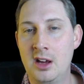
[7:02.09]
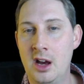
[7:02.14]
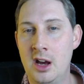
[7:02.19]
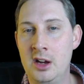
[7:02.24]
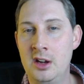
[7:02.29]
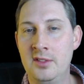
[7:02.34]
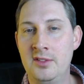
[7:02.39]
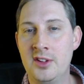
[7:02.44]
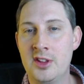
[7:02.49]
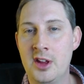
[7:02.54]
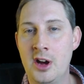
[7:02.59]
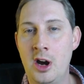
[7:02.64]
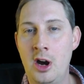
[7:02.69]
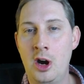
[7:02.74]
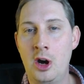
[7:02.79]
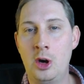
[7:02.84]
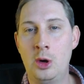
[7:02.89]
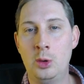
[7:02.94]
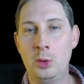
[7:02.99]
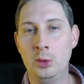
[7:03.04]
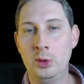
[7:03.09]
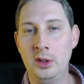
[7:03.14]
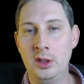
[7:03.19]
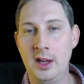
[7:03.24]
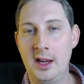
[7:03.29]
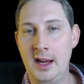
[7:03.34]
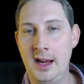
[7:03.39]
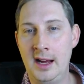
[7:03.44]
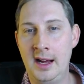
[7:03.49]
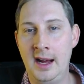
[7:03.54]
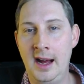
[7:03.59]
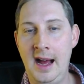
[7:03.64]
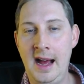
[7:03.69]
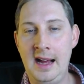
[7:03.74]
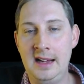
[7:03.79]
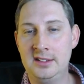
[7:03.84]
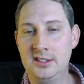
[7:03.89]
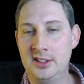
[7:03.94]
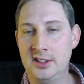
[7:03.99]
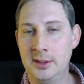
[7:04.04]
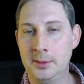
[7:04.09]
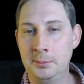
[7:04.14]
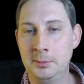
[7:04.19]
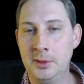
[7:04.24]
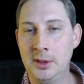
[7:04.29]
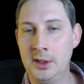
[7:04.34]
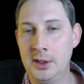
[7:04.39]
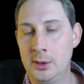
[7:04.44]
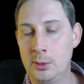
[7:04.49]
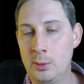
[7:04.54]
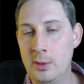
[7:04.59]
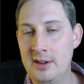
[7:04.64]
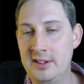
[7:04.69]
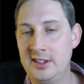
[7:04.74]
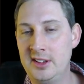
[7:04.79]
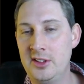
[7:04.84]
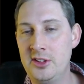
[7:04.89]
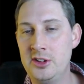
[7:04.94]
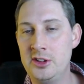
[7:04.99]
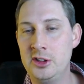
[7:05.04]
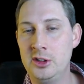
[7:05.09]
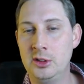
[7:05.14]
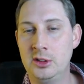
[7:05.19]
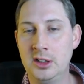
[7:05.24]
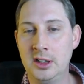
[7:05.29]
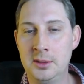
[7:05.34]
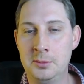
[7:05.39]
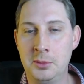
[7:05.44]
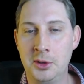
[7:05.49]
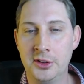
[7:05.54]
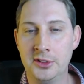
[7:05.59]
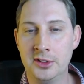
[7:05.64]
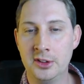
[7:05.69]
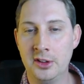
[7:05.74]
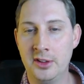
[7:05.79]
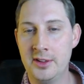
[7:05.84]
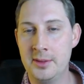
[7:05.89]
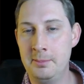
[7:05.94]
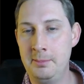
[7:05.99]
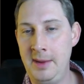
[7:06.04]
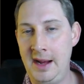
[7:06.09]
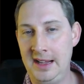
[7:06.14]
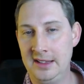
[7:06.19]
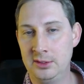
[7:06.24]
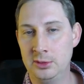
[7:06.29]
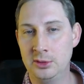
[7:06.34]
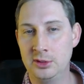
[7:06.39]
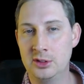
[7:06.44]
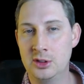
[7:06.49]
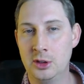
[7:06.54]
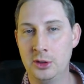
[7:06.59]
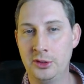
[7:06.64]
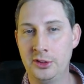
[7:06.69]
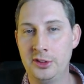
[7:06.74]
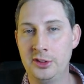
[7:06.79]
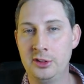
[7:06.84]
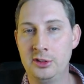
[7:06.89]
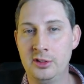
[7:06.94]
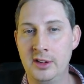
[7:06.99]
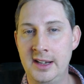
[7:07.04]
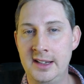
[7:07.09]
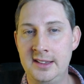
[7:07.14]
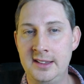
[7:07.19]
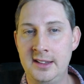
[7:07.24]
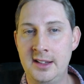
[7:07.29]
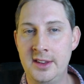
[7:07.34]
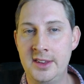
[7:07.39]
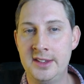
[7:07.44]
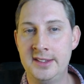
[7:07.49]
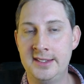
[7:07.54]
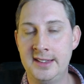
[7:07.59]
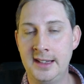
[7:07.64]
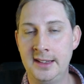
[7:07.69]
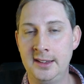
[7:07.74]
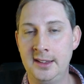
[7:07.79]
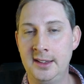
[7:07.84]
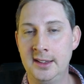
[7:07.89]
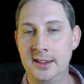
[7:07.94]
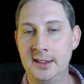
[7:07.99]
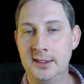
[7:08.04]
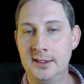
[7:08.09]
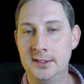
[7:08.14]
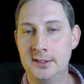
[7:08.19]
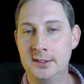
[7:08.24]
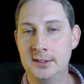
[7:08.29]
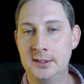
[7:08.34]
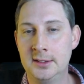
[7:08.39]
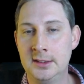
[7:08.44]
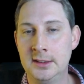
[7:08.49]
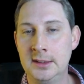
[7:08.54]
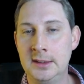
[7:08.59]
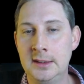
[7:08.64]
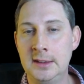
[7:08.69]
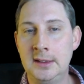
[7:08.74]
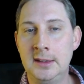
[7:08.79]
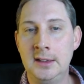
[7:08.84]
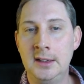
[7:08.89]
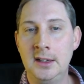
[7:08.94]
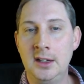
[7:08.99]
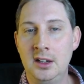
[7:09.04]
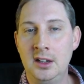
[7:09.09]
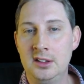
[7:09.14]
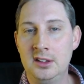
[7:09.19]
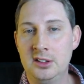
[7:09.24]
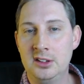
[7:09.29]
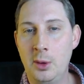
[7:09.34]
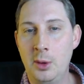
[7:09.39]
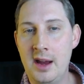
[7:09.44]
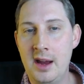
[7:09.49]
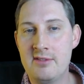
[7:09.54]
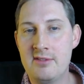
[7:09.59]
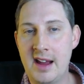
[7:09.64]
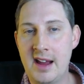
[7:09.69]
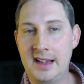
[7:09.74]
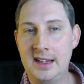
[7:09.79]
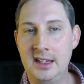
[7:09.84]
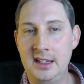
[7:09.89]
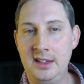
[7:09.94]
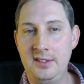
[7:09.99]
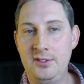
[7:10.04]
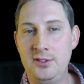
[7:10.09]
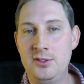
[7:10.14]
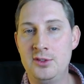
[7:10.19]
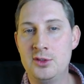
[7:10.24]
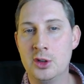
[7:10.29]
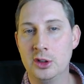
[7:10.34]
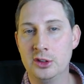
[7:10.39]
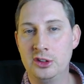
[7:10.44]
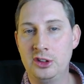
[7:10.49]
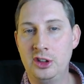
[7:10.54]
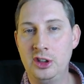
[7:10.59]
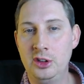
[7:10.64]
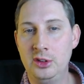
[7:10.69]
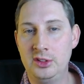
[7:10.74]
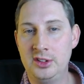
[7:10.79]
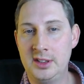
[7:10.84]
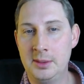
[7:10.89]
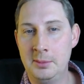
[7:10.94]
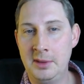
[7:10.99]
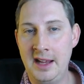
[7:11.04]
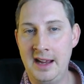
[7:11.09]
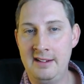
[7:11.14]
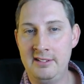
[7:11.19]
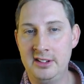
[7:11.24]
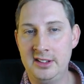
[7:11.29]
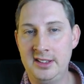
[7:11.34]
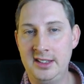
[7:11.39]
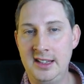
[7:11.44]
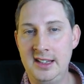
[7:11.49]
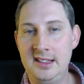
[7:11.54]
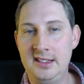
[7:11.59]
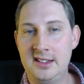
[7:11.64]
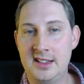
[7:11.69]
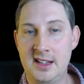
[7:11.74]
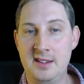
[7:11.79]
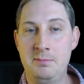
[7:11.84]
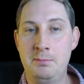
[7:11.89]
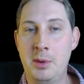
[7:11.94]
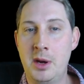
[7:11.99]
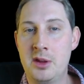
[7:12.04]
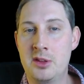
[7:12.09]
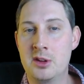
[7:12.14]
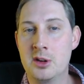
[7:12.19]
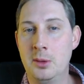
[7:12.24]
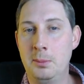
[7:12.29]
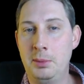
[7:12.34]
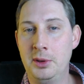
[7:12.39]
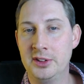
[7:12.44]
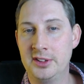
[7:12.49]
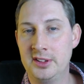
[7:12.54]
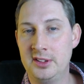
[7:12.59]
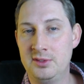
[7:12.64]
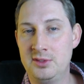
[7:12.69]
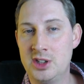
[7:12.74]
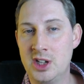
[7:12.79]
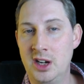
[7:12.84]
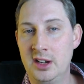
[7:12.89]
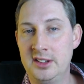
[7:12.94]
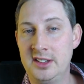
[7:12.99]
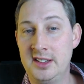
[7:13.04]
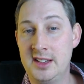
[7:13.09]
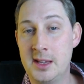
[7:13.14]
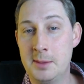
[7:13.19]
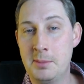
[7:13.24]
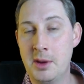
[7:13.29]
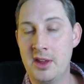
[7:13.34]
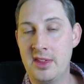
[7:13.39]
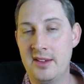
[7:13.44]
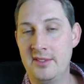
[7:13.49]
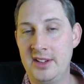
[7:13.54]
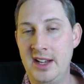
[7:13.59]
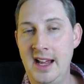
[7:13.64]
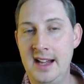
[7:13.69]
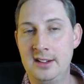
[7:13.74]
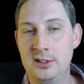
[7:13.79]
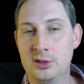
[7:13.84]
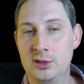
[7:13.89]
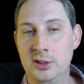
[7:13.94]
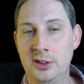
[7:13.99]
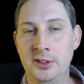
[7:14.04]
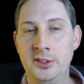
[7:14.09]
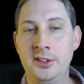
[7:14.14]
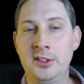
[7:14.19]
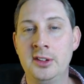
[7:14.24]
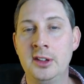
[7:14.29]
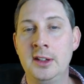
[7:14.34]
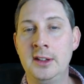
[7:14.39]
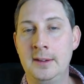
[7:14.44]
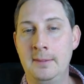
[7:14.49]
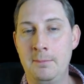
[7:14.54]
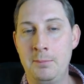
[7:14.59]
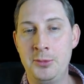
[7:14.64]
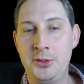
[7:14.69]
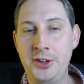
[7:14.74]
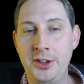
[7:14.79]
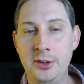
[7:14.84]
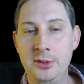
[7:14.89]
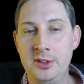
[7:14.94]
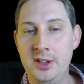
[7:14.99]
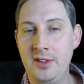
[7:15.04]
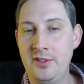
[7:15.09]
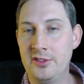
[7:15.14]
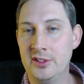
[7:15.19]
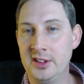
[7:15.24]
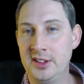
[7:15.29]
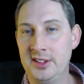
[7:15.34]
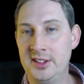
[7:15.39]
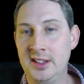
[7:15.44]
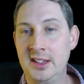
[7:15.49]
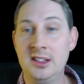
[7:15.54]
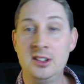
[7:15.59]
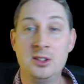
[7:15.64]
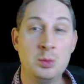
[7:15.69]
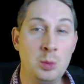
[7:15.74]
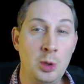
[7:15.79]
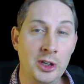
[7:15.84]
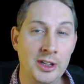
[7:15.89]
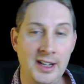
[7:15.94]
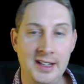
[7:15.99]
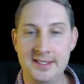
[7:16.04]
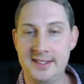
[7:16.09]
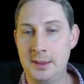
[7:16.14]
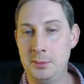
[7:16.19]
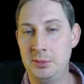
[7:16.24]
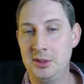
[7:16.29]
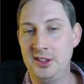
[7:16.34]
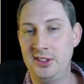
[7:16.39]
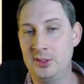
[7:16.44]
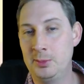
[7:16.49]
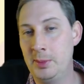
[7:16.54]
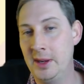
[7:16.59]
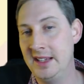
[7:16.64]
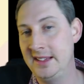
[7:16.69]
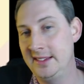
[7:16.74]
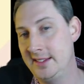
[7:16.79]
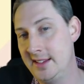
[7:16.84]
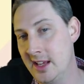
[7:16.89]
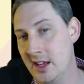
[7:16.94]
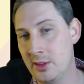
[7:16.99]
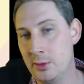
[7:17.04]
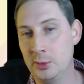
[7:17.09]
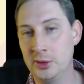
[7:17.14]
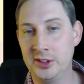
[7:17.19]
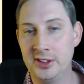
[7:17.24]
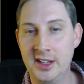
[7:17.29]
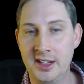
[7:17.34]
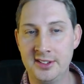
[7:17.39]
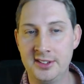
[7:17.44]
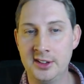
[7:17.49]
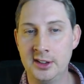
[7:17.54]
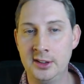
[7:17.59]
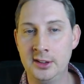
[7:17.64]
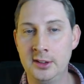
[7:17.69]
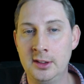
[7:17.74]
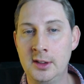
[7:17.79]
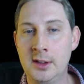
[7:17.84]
over the whole atom, whereas in the nuclear model, the mass was concentrated in the centre. So I reckon if you've got two similarities, they've both got positive charges, they both have electrons, and two differences, one has empty space, the other one doesn't.